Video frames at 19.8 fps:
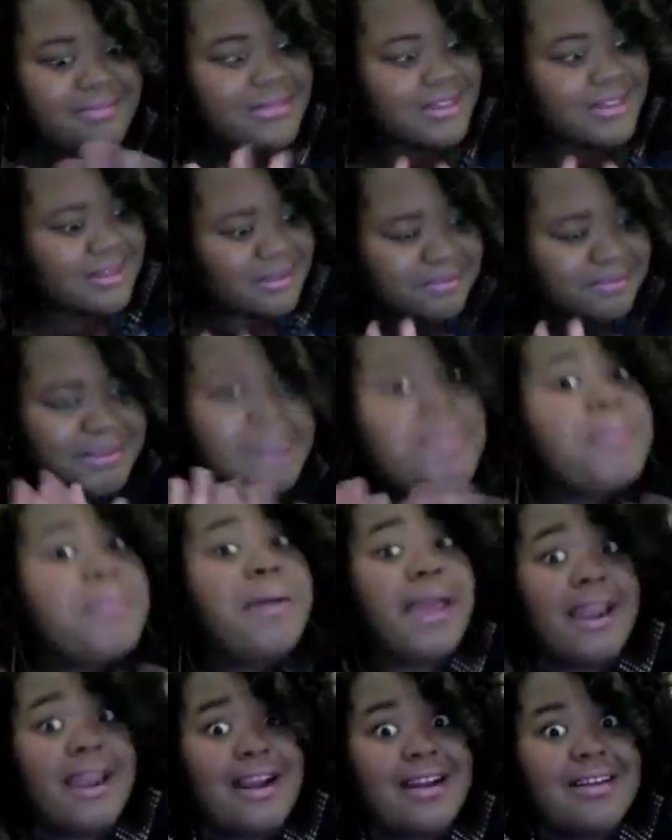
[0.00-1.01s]
just be
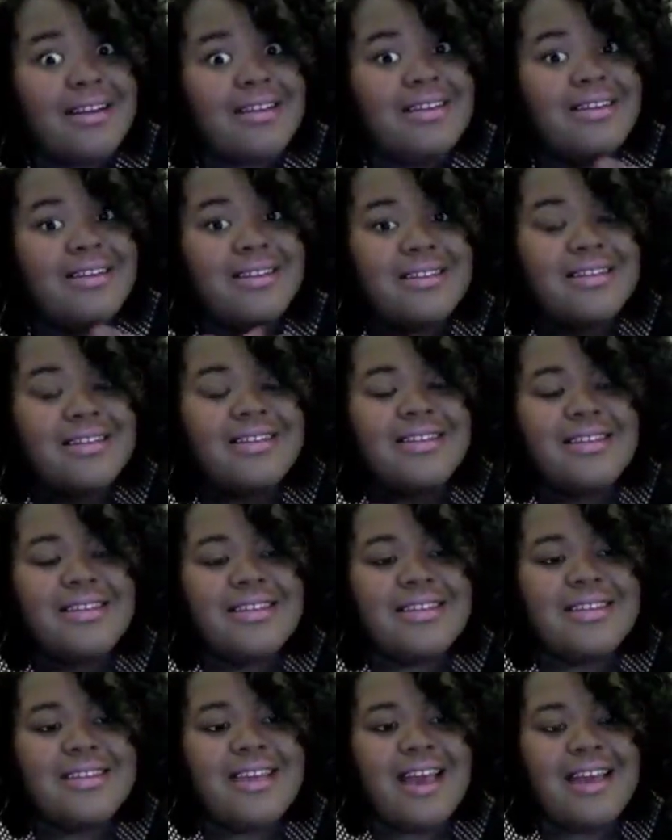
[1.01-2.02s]
prepared. It's
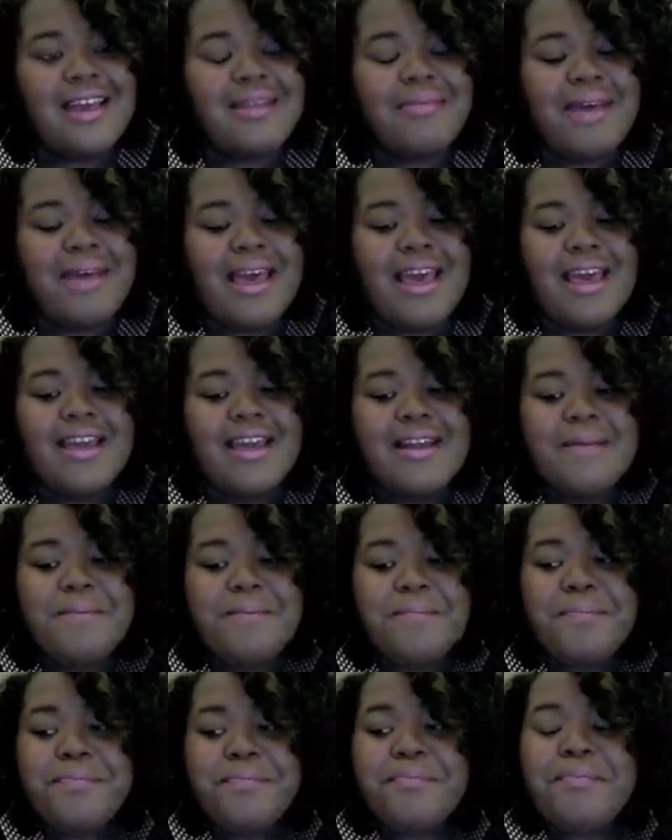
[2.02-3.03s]
kind of bad.
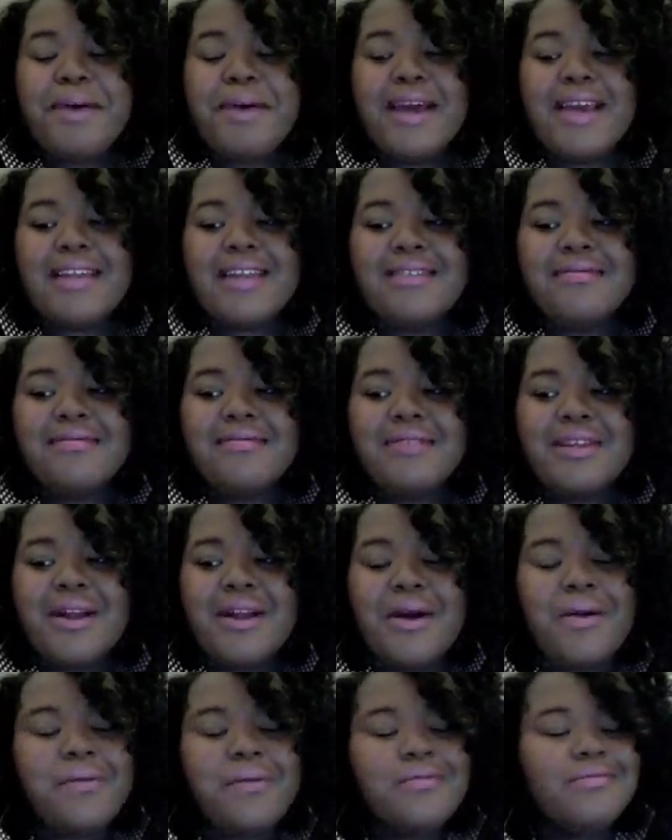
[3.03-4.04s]
But,
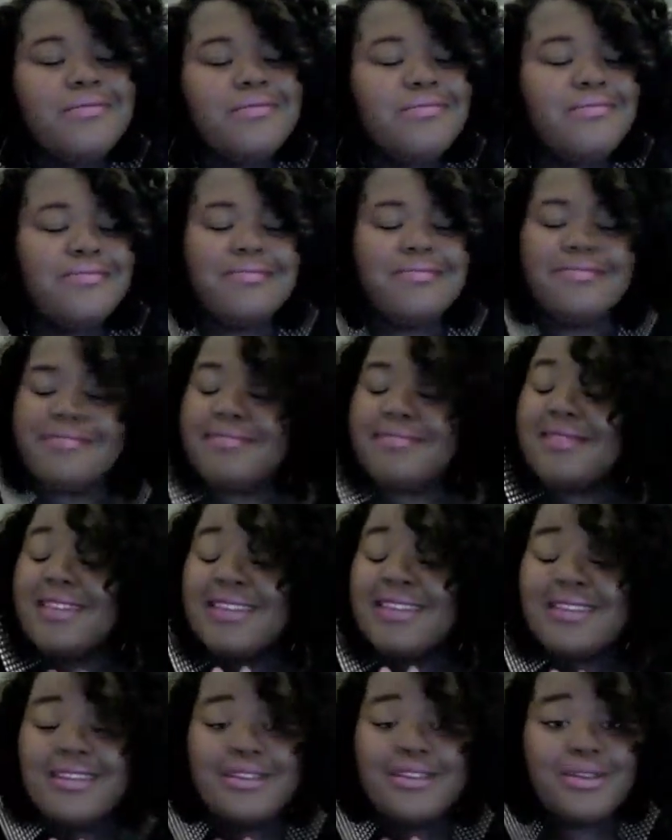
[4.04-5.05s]

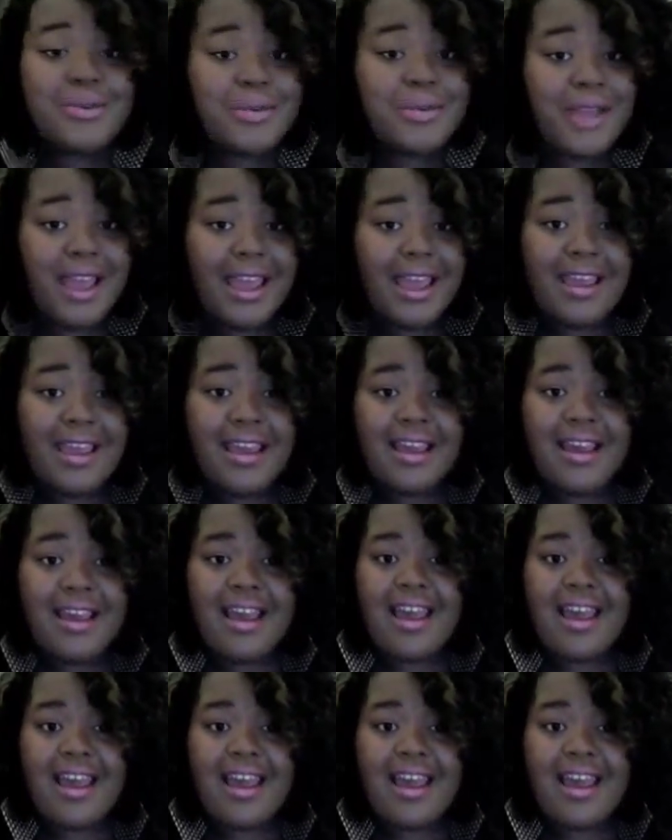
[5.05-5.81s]
it's a new day,